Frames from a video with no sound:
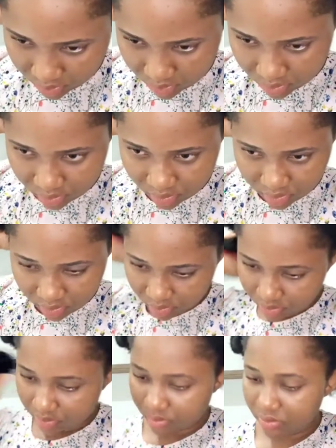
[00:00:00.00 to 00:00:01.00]

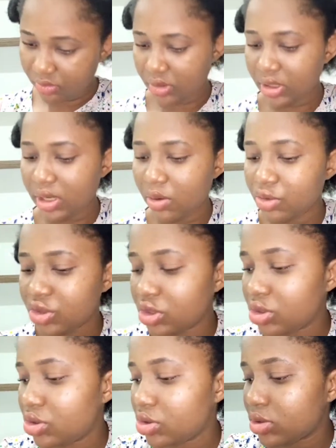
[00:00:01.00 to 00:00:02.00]
I think I will
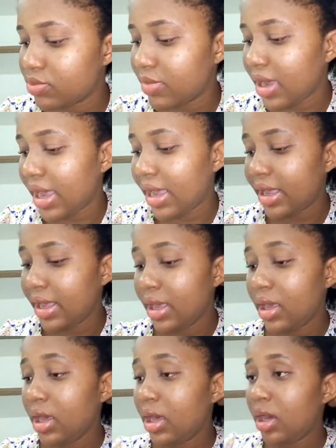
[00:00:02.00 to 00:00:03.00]
just use my
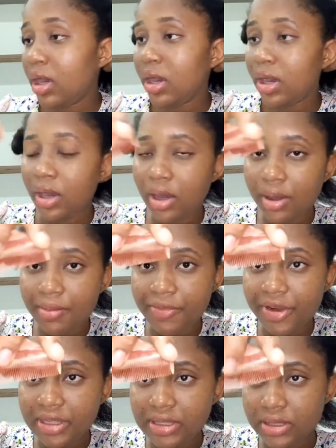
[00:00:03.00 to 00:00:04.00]
um,
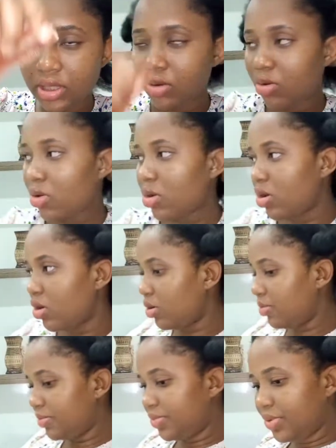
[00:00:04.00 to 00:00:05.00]
rat's tail
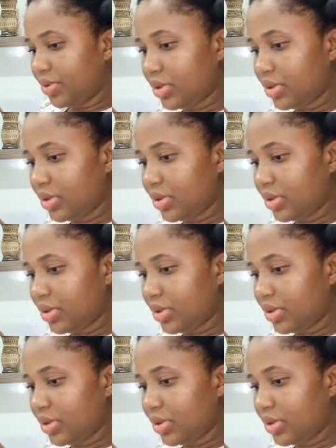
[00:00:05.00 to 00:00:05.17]
comb.